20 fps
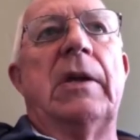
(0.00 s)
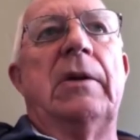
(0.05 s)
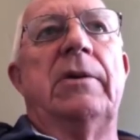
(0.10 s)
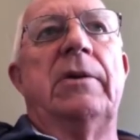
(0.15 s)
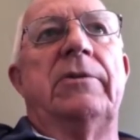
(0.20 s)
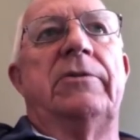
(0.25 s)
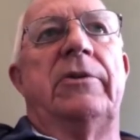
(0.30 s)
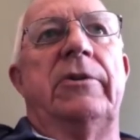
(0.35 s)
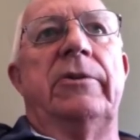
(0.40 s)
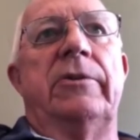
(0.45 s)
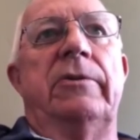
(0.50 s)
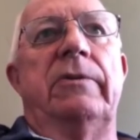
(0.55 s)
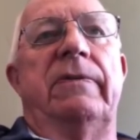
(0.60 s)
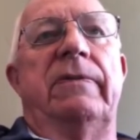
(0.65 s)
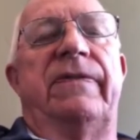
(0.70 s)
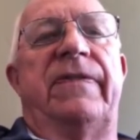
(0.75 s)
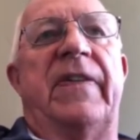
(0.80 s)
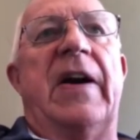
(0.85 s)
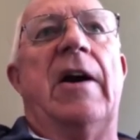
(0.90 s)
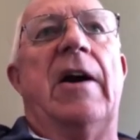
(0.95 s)
to
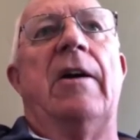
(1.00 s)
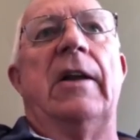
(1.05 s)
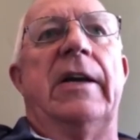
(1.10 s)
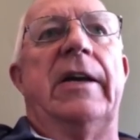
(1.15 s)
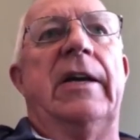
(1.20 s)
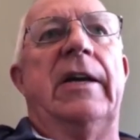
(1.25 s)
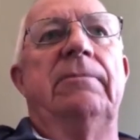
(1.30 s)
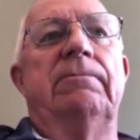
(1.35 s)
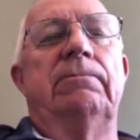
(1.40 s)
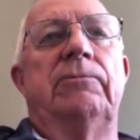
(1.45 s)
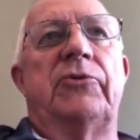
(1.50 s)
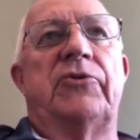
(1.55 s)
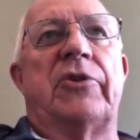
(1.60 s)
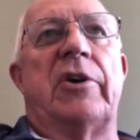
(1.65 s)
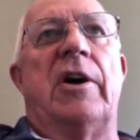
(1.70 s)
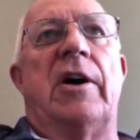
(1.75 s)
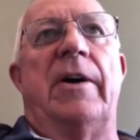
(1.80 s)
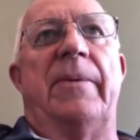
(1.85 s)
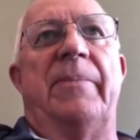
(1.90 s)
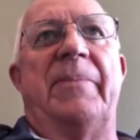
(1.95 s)
fairly
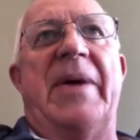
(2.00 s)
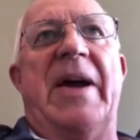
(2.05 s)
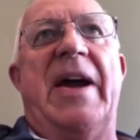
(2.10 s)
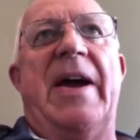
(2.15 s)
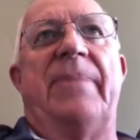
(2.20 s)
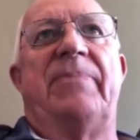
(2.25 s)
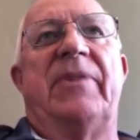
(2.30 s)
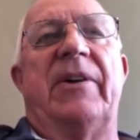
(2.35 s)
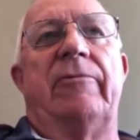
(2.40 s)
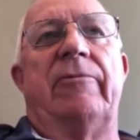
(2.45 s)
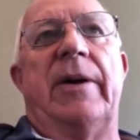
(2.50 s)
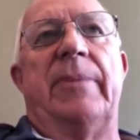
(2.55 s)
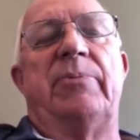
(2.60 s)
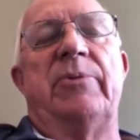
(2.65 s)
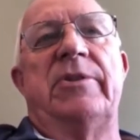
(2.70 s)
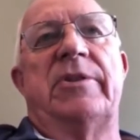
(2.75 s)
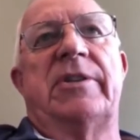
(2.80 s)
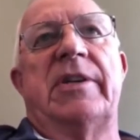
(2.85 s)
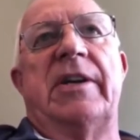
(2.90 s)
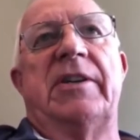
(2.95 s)
draw a map that
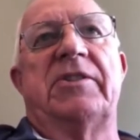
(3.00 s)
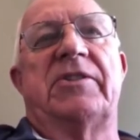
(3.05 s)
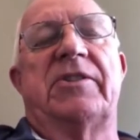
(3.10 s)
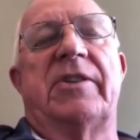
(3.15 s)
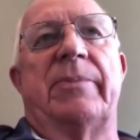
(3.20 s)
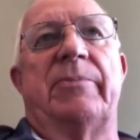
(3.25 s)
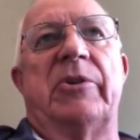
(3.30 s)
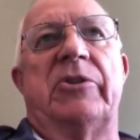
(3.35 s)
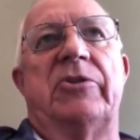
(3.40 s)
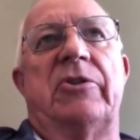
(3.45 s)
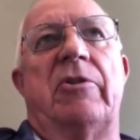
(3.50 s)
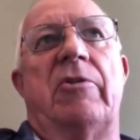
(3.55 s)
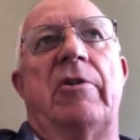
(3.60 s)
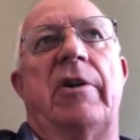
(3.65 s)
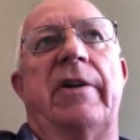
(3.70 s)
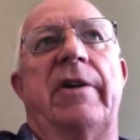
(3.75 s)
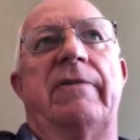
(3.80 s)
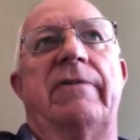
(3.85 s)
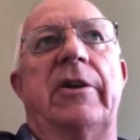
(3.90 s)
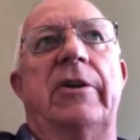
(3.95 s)
represents the
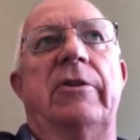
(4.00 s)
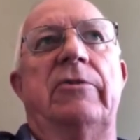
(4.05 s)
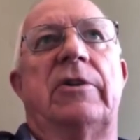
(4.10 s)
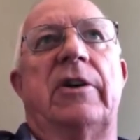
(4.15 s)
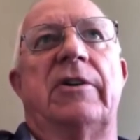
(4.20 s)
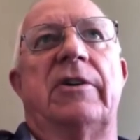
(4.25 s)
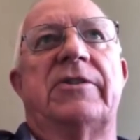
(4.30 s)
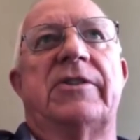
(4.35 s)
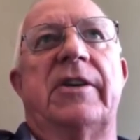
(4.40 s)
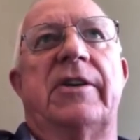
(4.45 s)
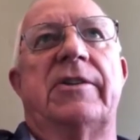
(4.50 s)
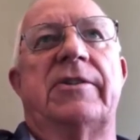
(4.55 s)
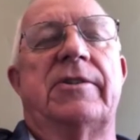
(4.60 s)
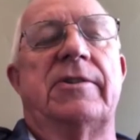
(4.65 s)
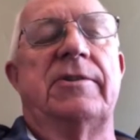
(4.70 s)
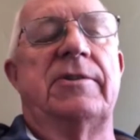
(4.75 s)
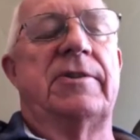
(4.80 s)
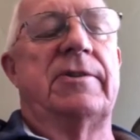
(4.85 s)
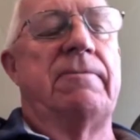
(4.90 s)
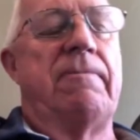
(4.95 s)
majority of Utah
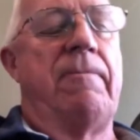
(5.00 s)
citizens.